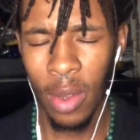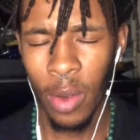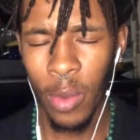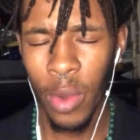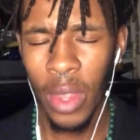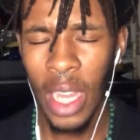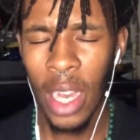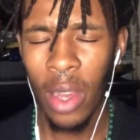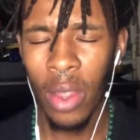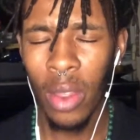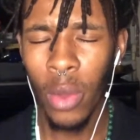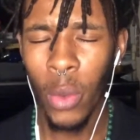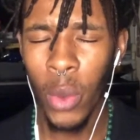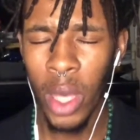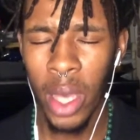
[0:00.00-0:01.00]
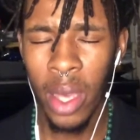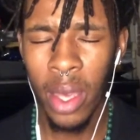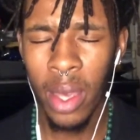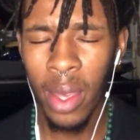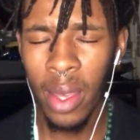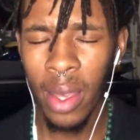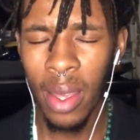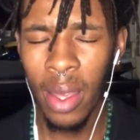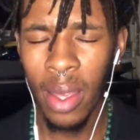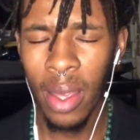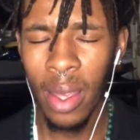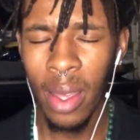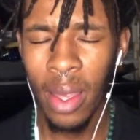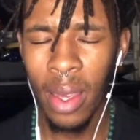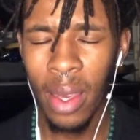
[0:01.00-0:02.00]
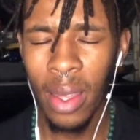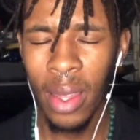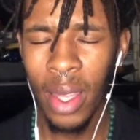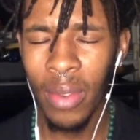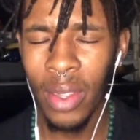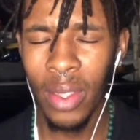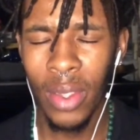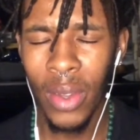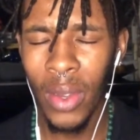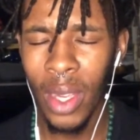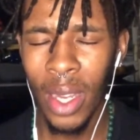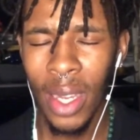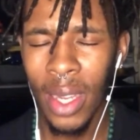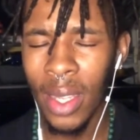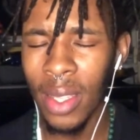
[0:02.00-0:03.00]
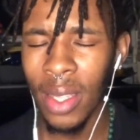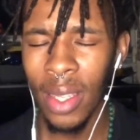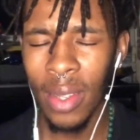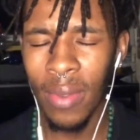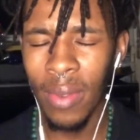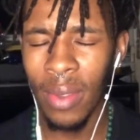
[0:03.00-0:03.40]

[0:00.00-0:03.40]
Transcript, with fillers: Without the we, there is no collective.